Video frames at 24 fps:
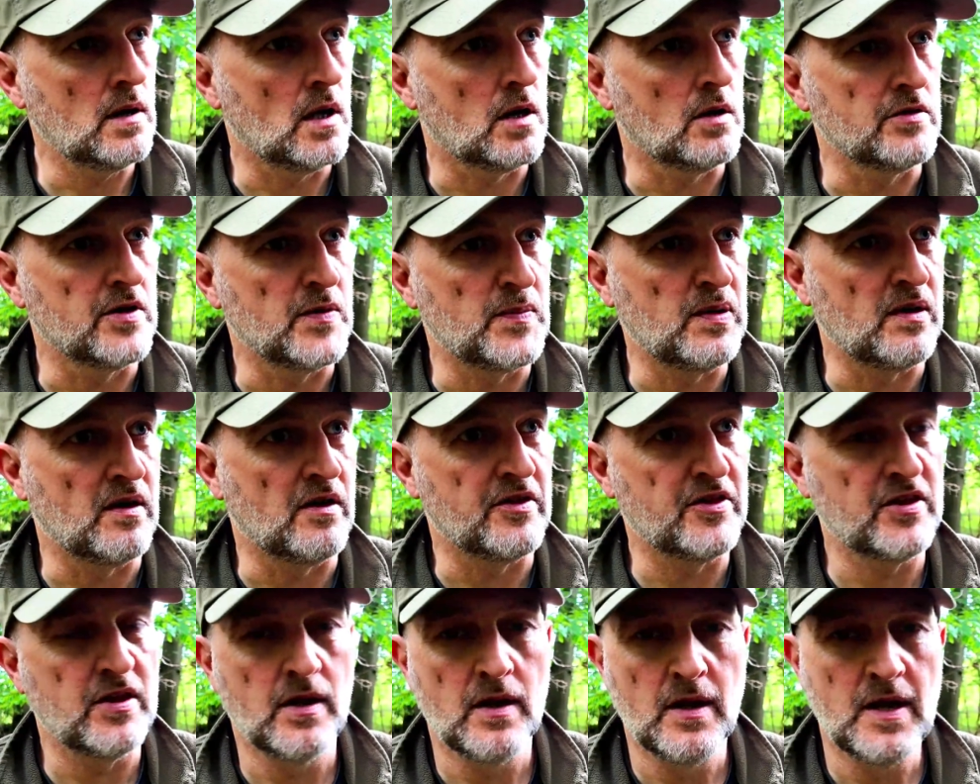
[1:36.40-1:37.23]
along the
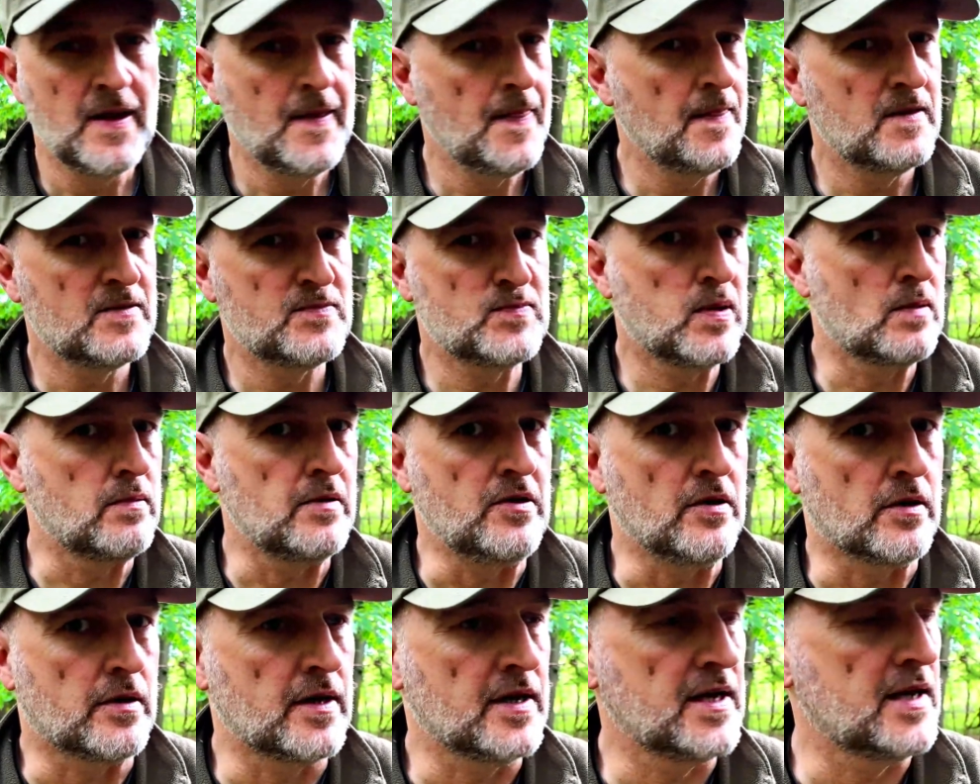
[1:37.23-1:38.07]
path is
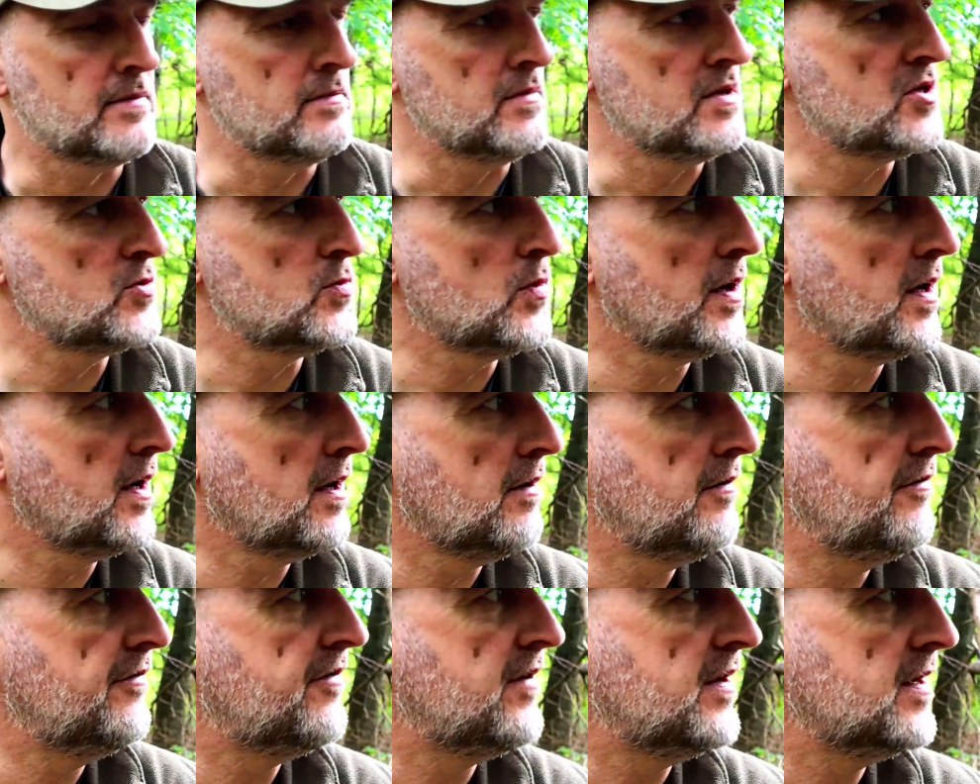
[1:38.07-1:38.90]
probably not going to come this way,
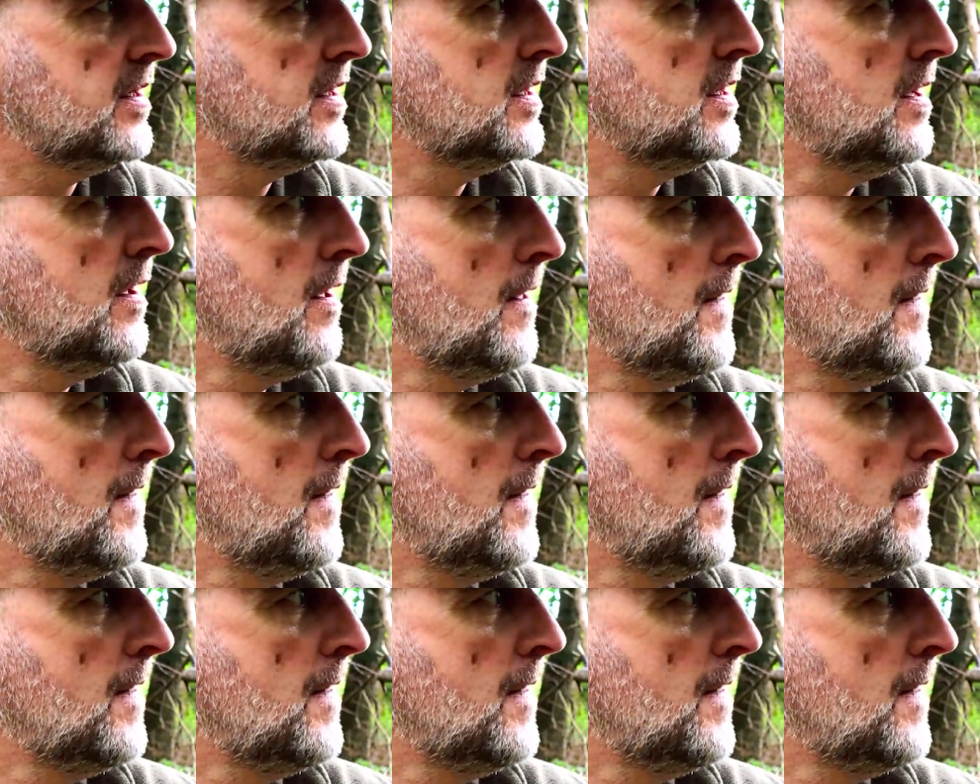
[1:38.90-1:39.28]
hopefully,